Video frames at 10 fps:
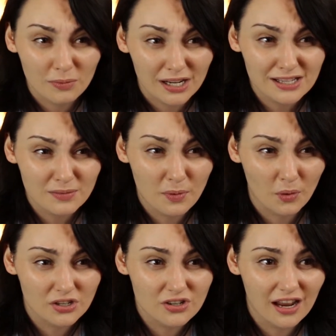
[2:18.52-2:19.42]
minutes of
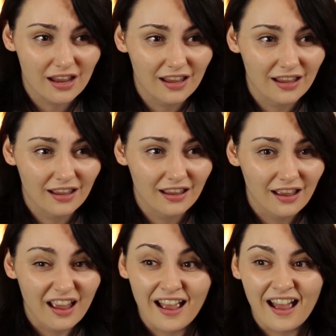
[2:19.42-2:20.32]
poetry.
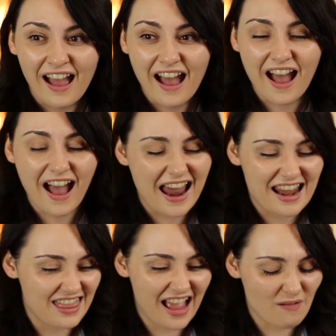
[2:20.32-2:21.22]
And
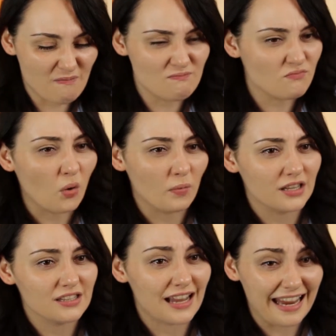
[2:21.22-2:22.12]
in that
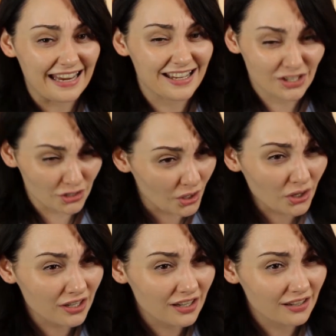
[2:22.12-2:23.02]
moment, he
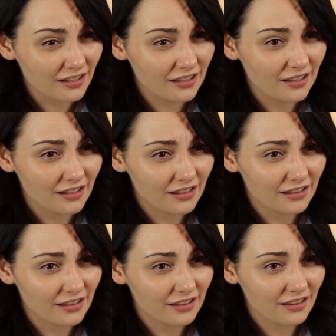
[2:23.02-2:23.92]
knew
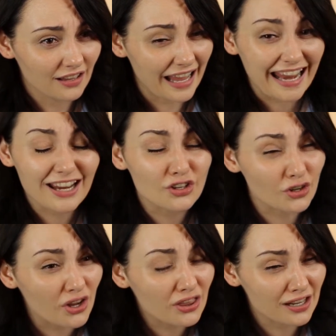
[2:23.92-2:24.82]
he
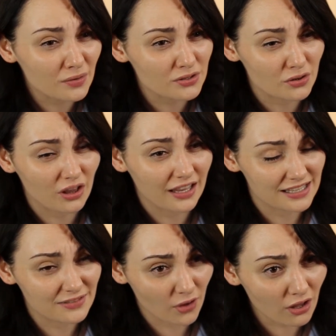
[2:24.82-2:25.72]
knew that it was all
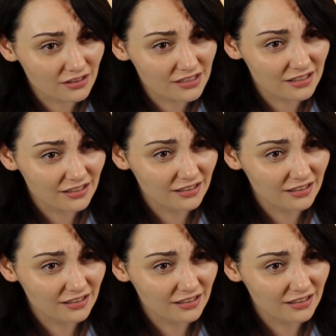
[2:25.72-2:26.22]
his fault.